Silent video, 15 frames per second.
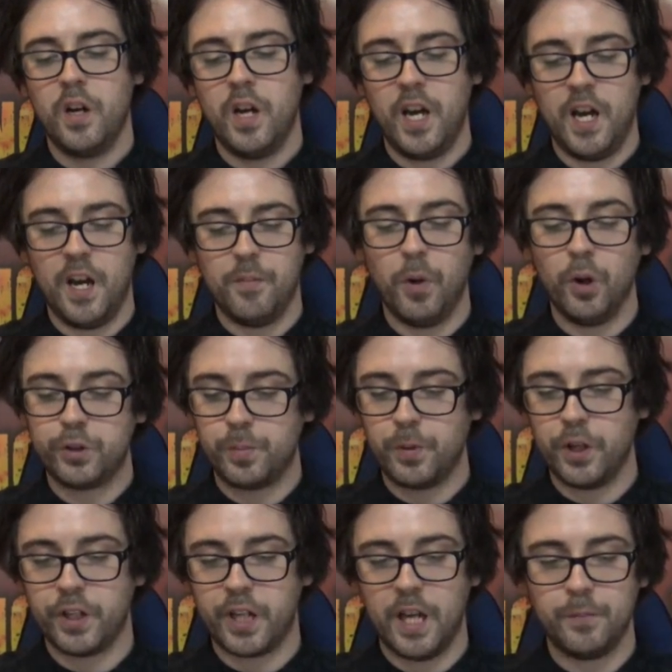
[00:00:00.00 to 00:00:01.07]

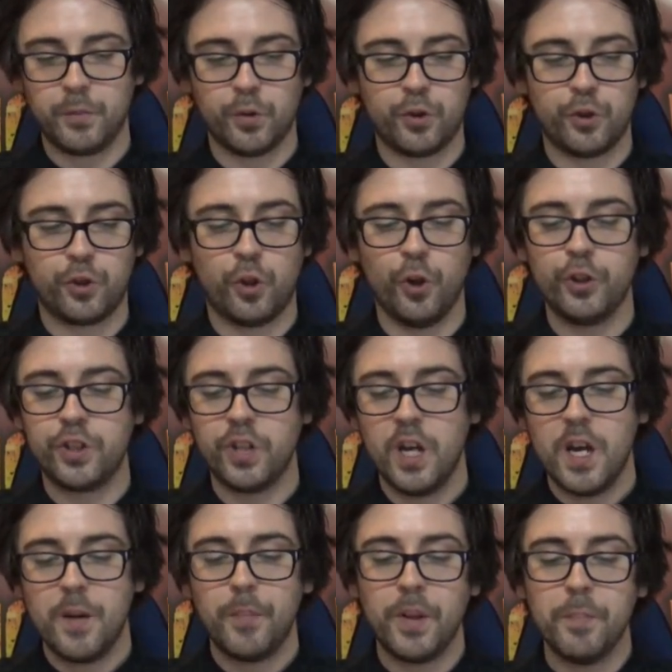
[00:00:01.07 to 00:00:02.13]
Multiplayer games, which is good.
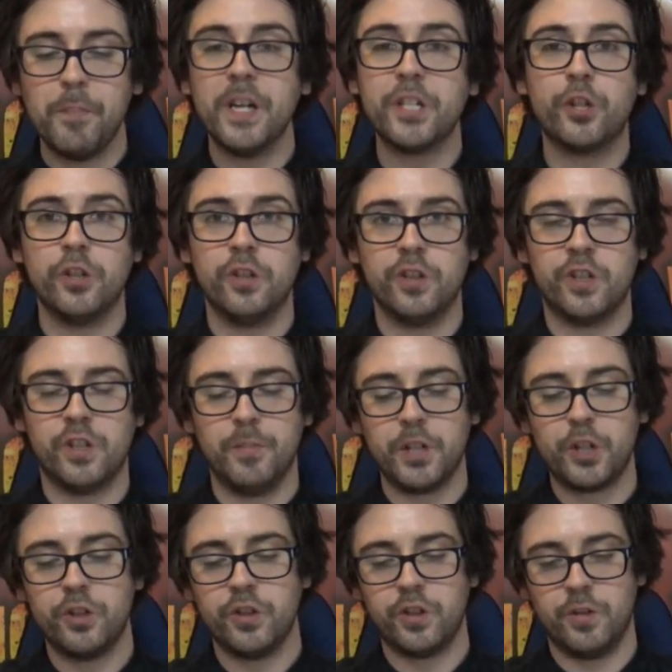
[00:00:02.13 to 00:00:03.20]
But the
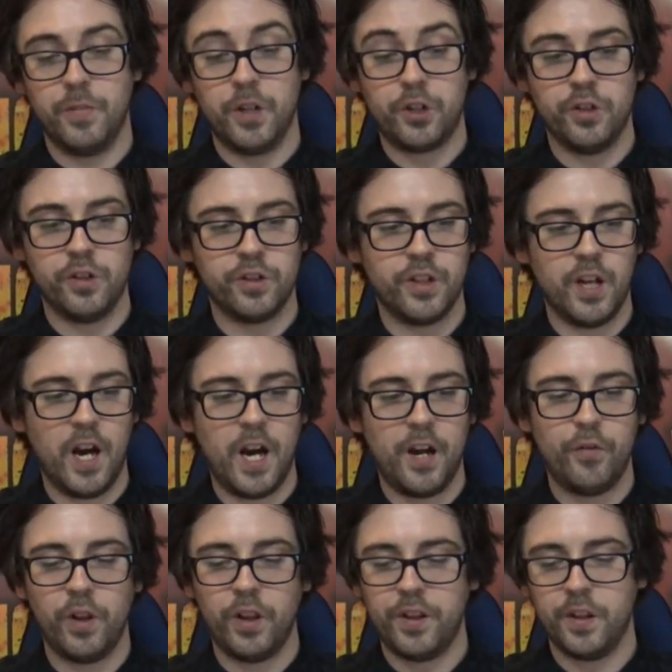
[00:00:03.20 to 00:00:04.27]
missions, now I
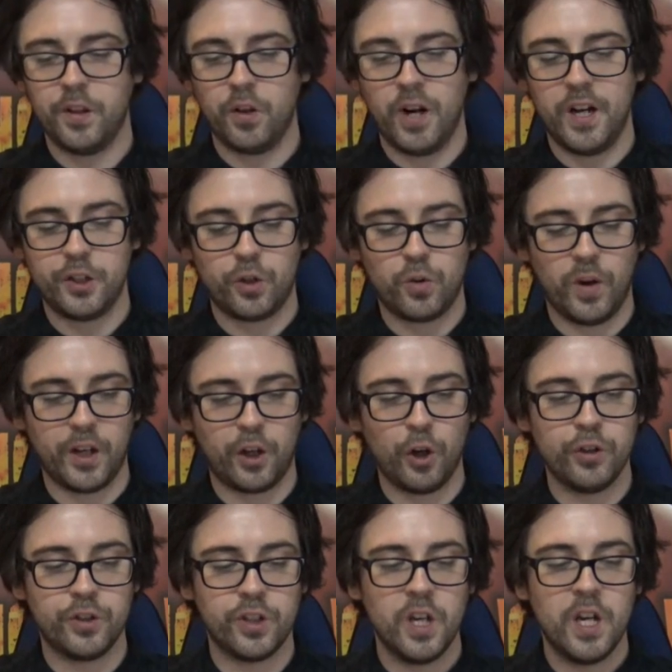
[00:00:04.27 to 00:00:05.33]
really think they're actually quite
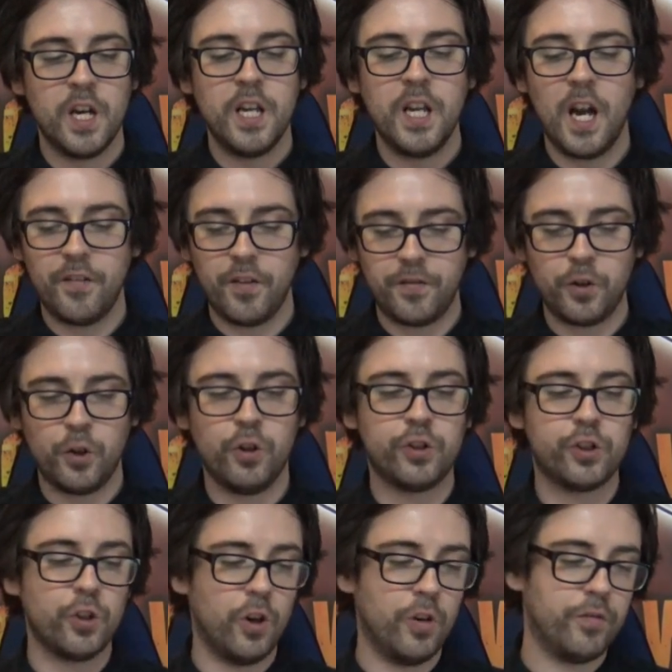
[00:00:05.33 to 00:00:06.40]
good. You have a few
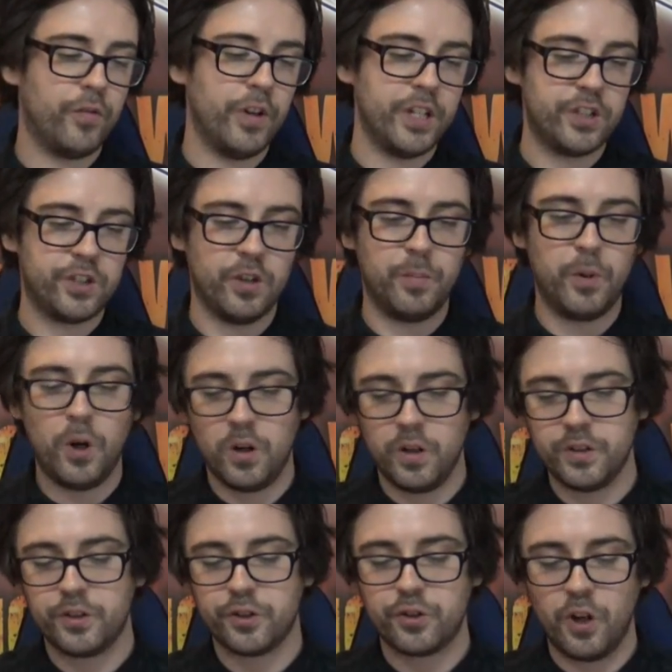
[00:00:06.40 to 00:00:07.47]
sort of Race to
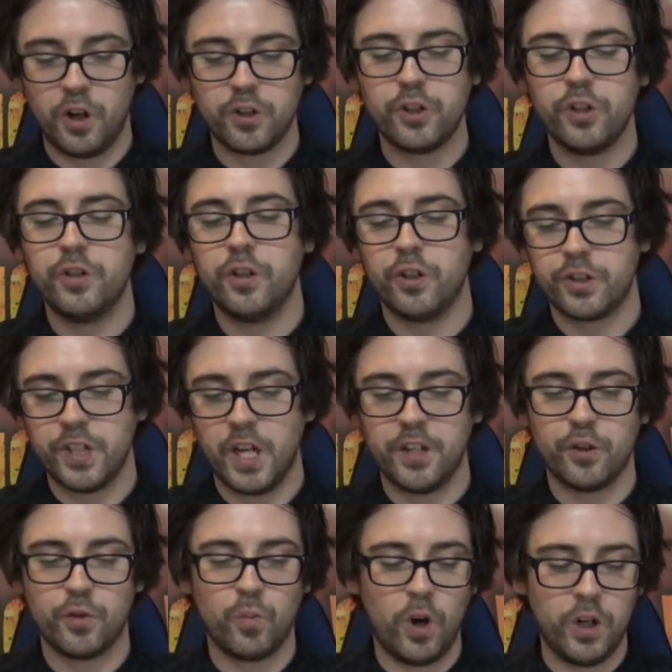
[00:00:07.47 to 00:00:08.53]
Destruction, your
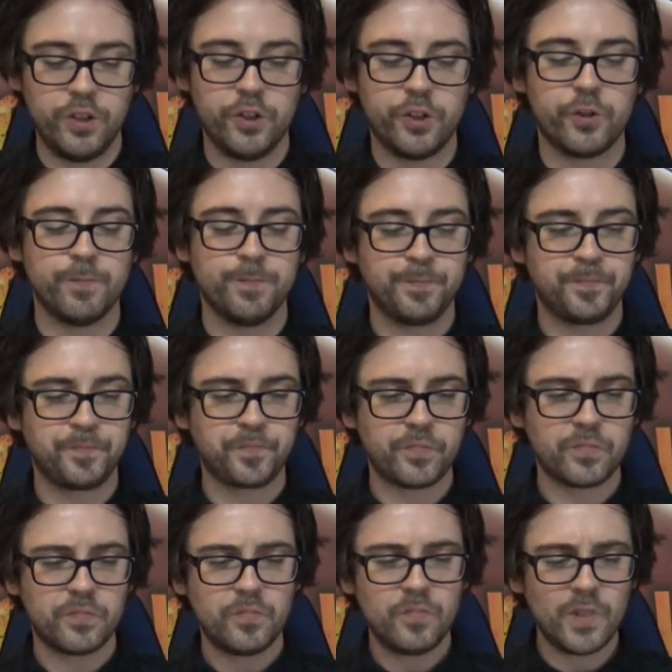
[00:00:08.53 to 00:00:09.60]
standard ones.
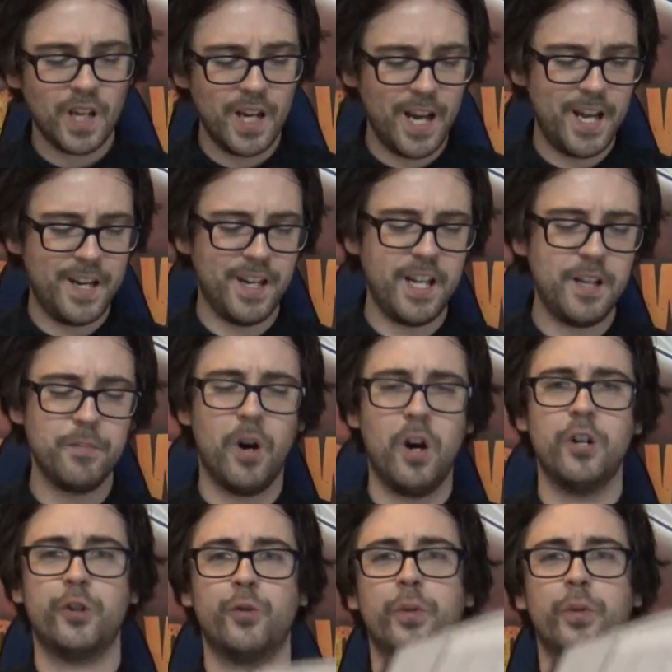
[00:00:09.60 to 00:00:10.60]
Night March,